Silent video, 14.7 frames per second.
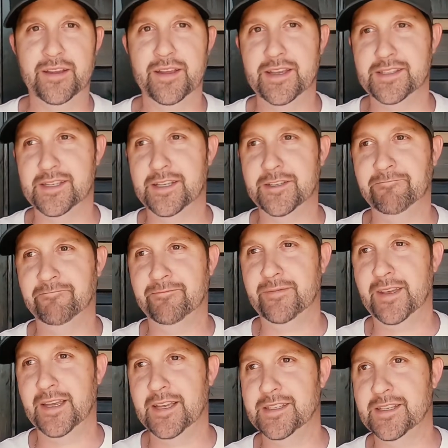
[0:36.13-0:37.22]
Is it
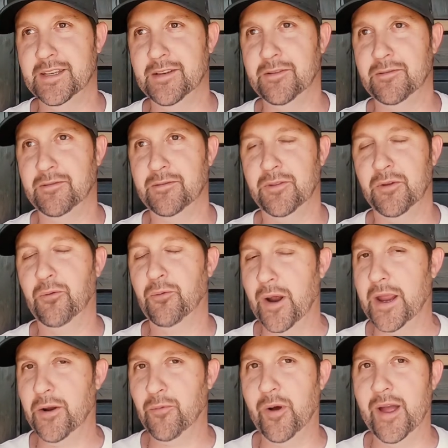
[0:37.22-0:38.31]
the
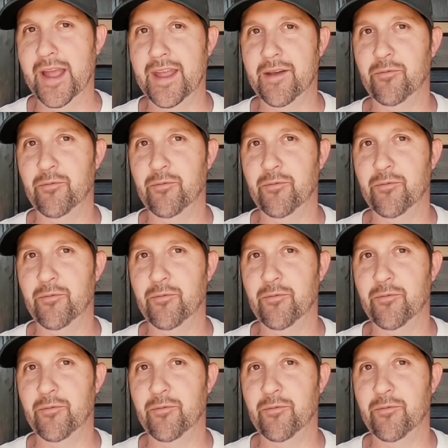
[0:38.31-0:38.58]
right way?